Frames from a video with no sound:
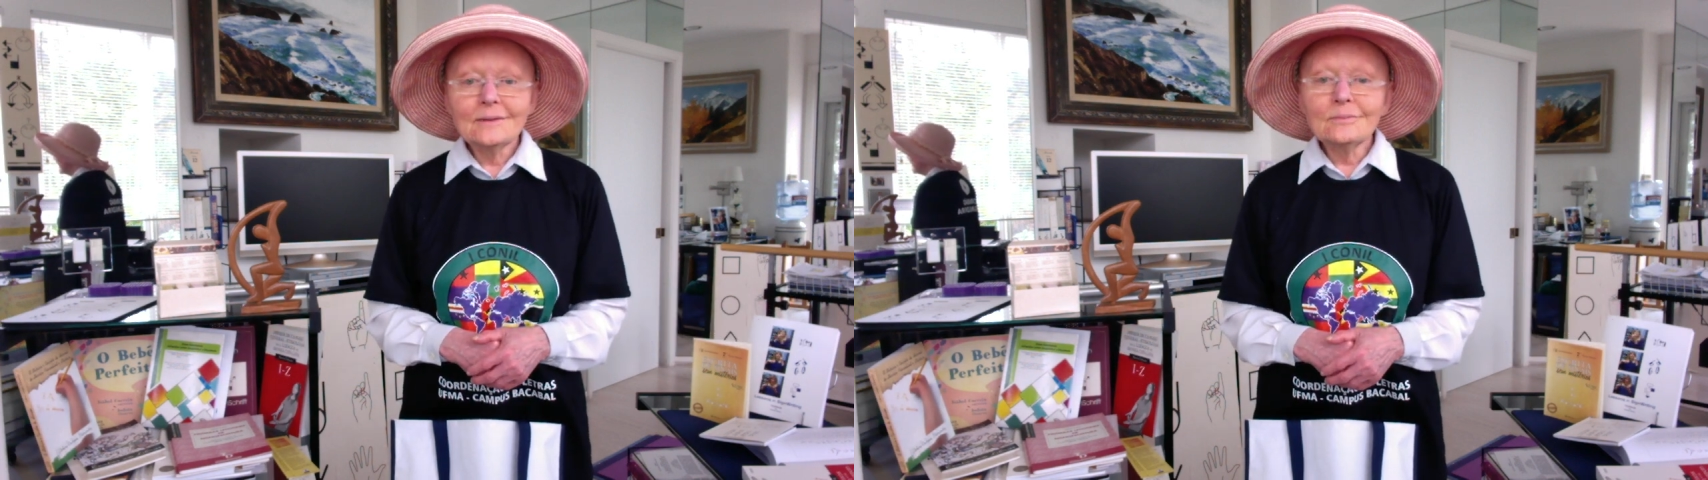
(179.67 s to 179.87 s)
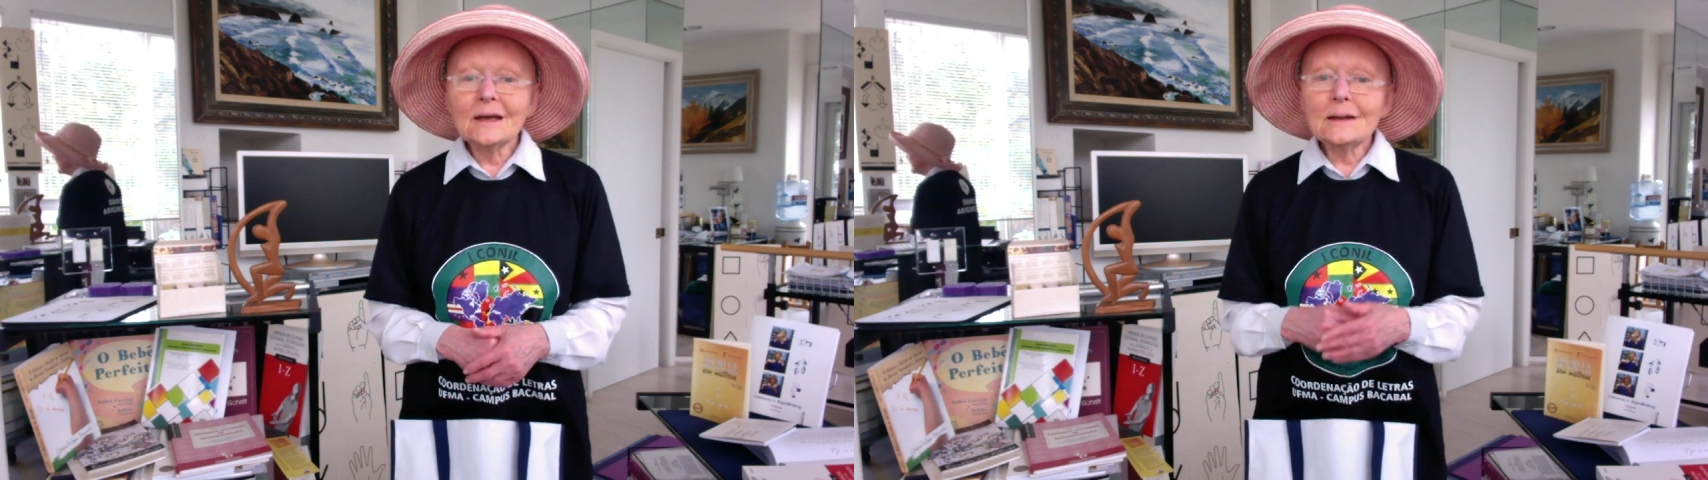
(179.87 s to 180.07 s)

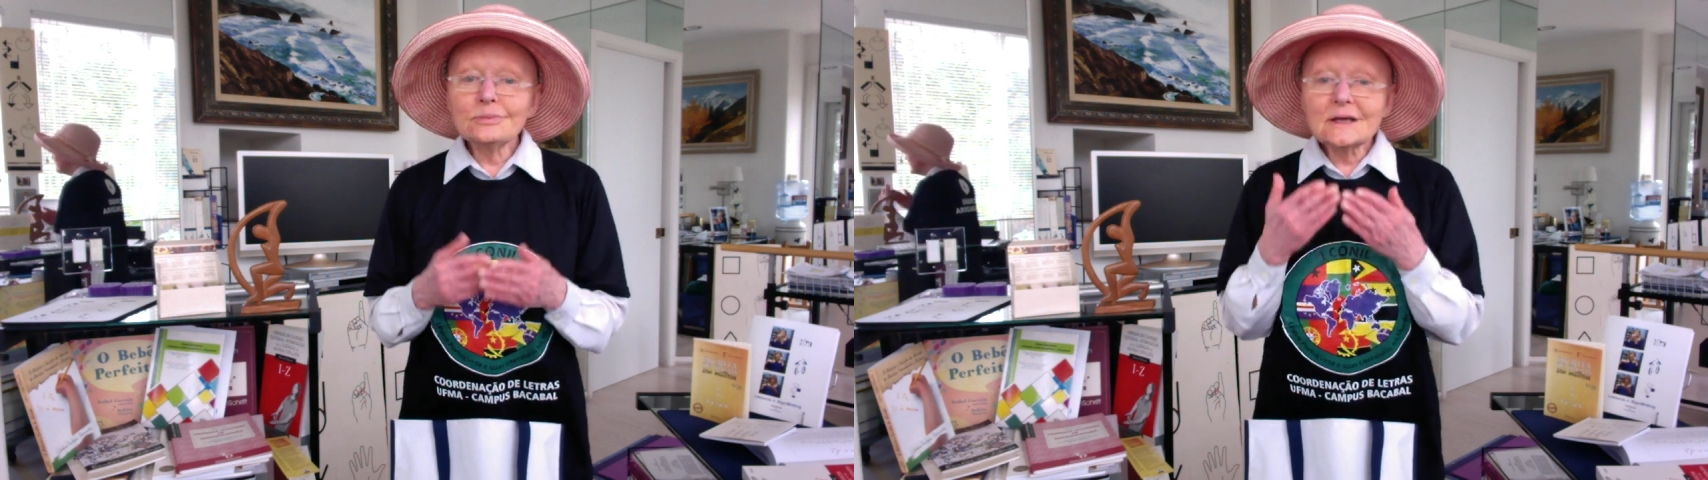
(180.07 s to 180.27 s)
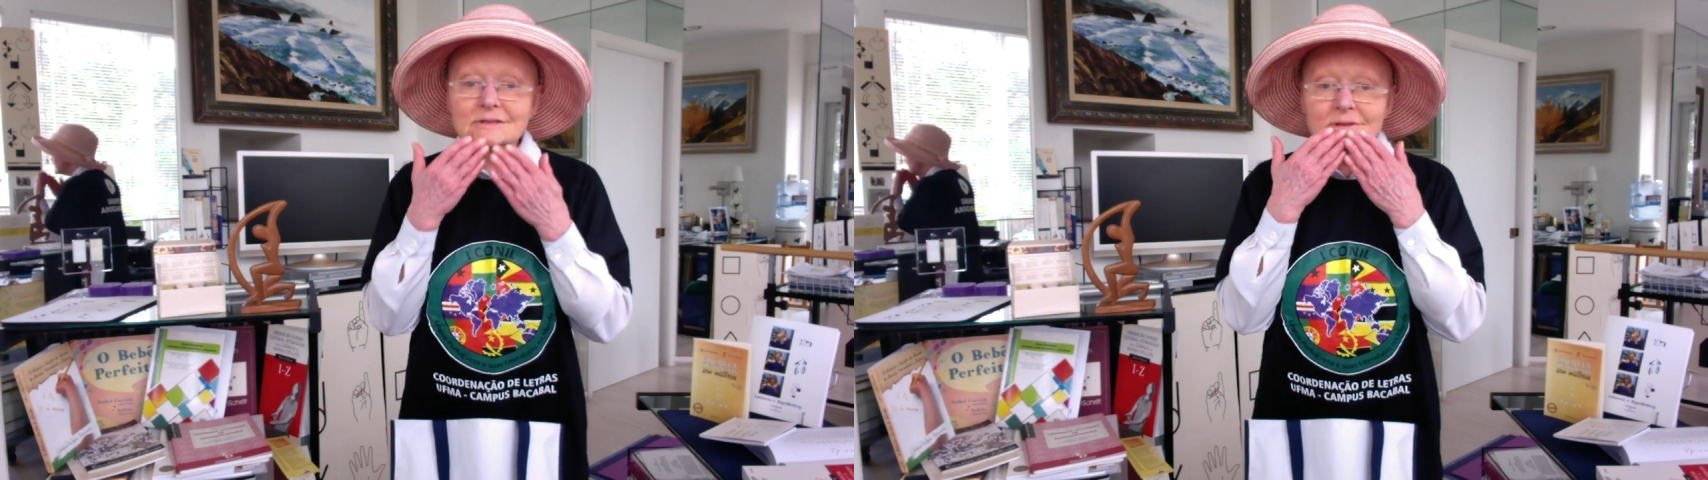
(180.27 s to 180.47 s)
Many
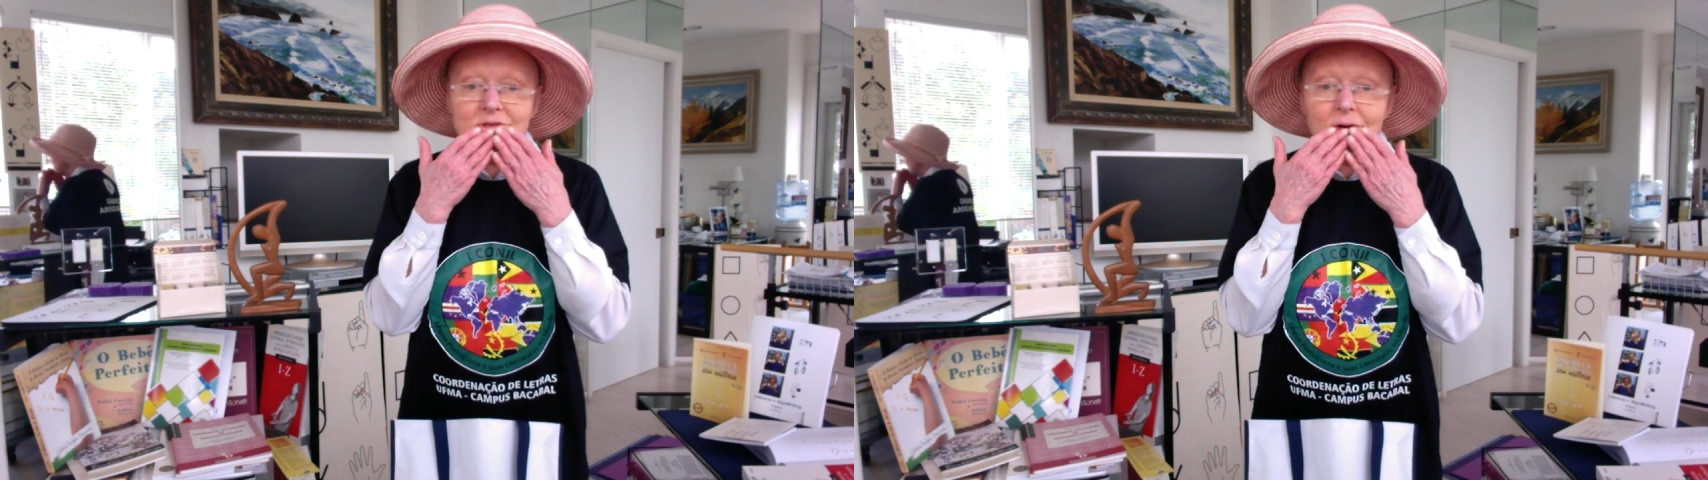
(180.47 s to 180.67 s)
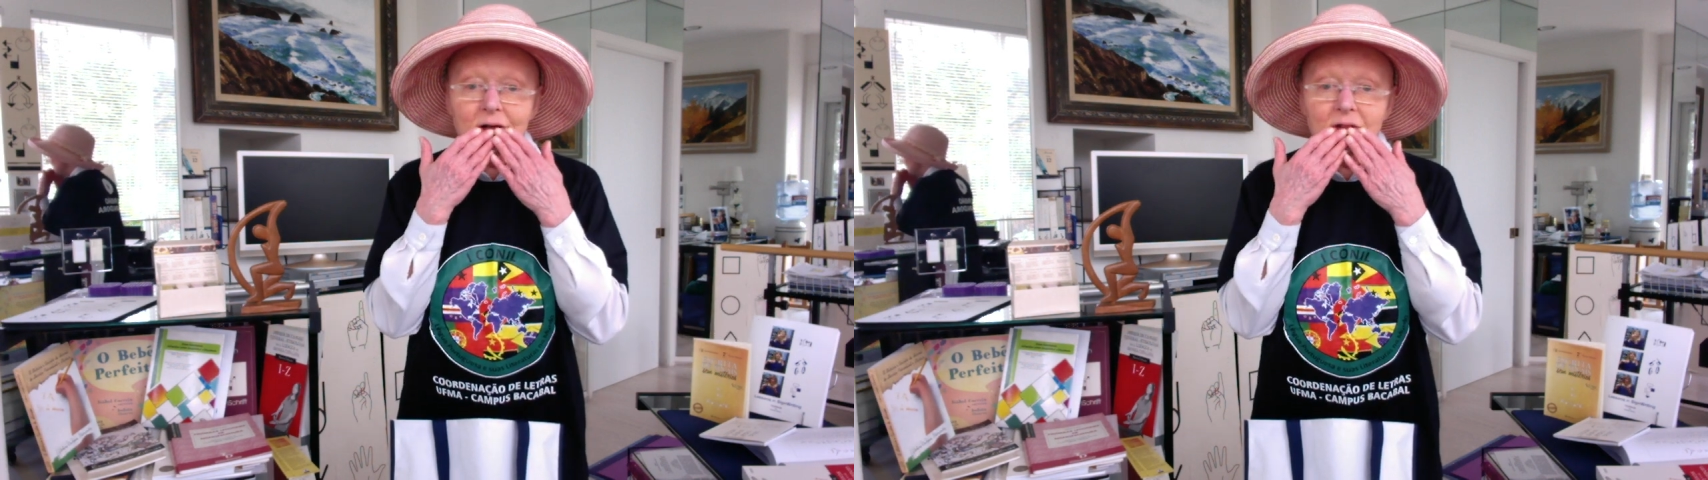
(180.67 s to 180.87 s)
blessings
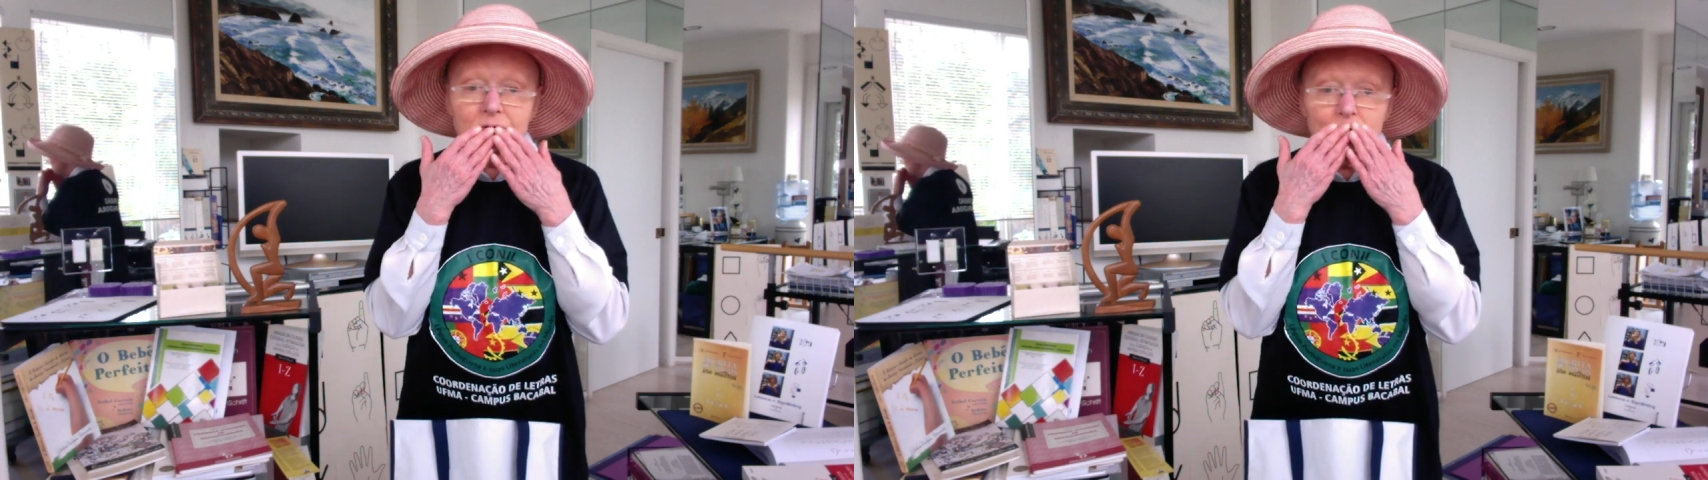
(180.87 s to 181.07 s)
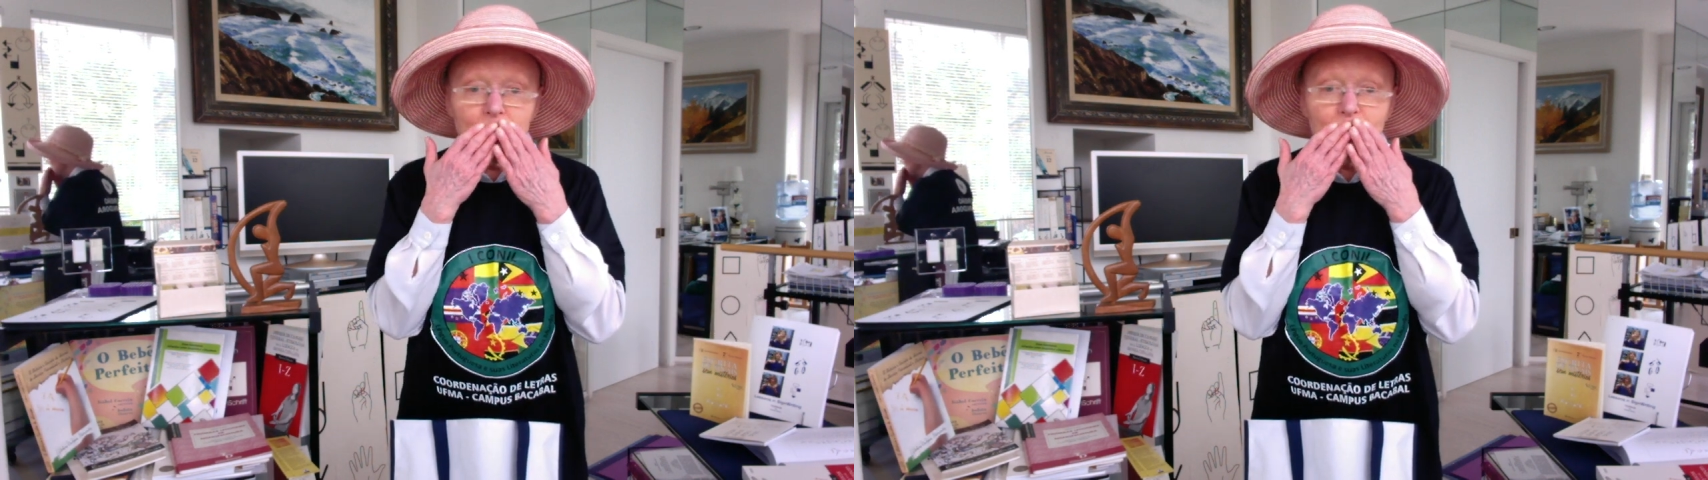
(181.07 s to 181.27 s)
to all of you,